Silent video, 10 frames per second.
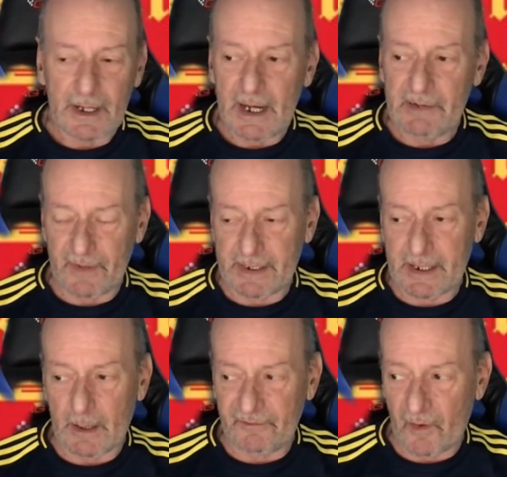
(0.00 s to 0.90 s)
FA
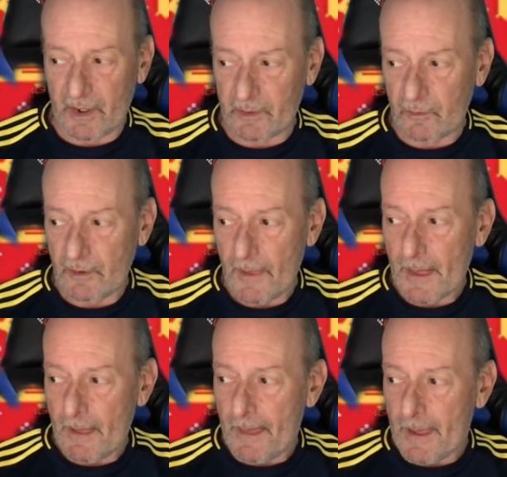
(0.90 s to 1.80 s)
Cup final.
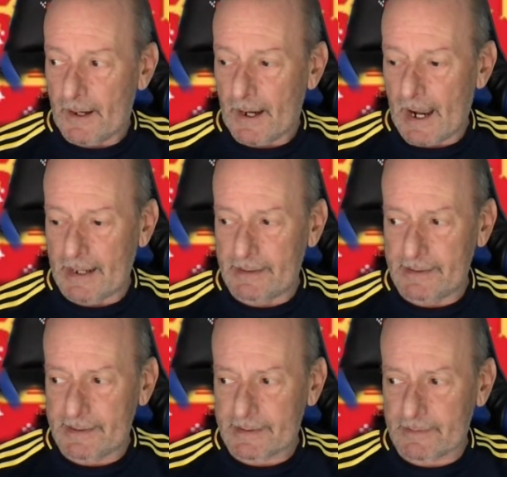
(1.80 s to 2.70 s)

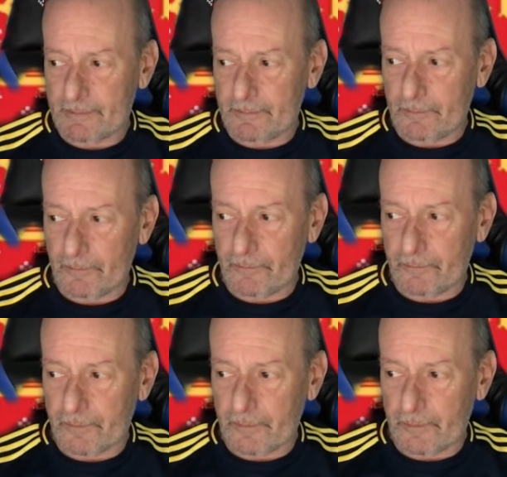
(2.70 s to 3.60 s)
And
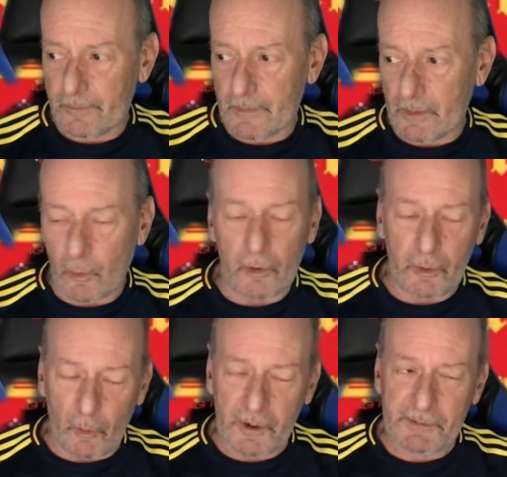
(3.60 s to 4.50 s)
what
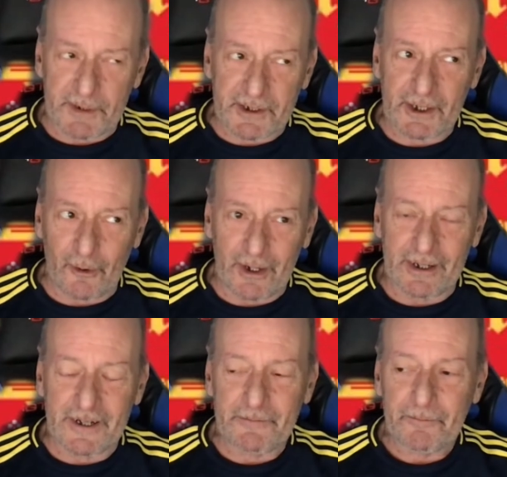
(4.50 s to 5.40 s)
annoys me
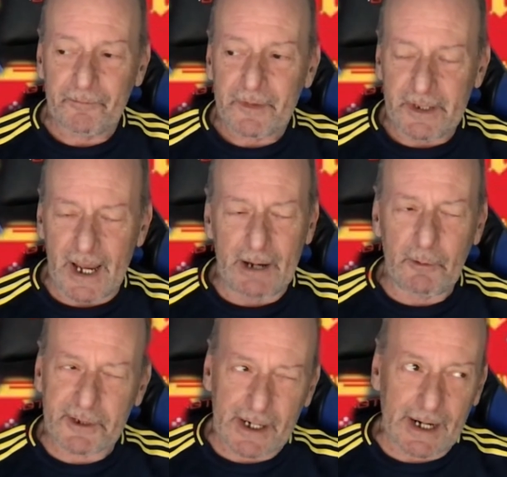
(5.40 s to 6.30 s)
slightly, yeah, it
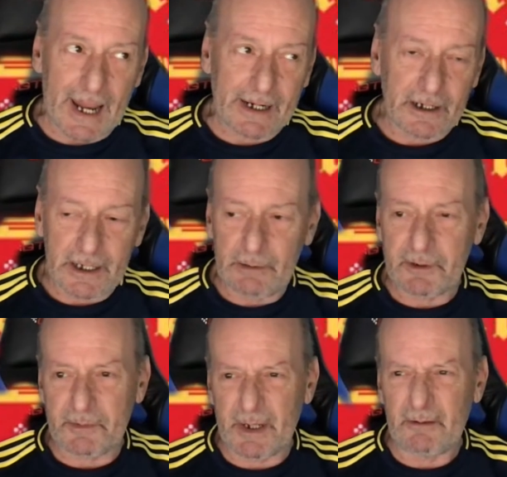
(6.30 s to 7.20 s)
was a clanger. It
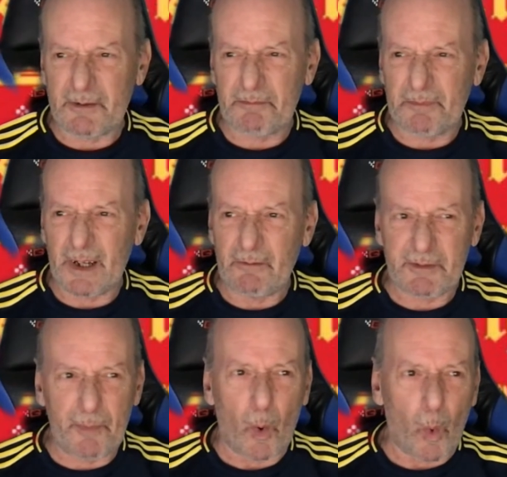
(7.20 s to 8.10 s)
was
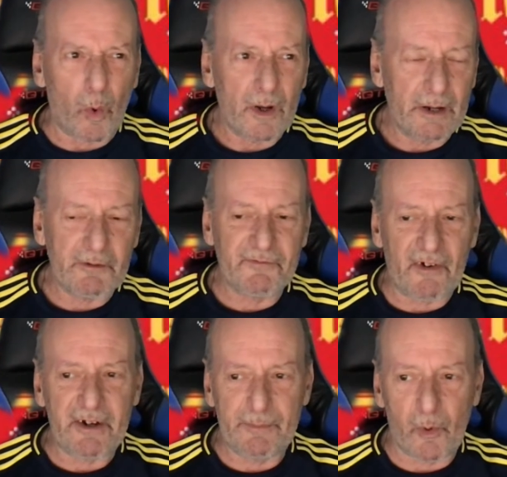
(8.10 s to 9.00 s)
poor. It was
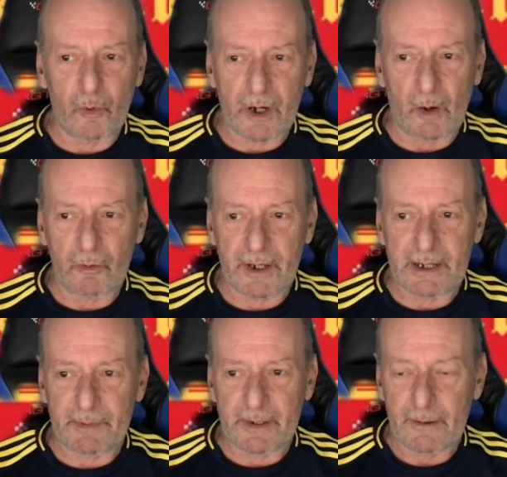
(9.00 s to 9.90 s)
very poor
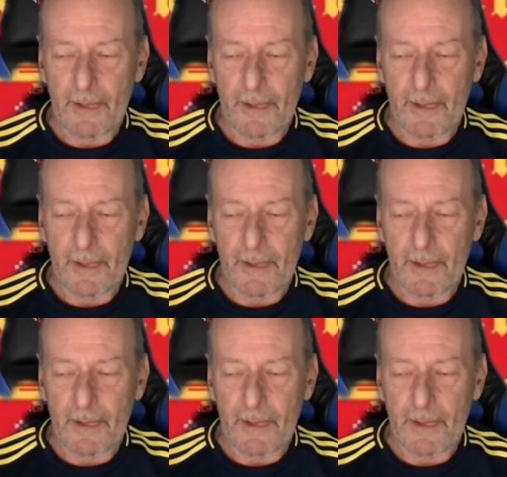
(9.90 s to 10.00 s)
goalkeeping.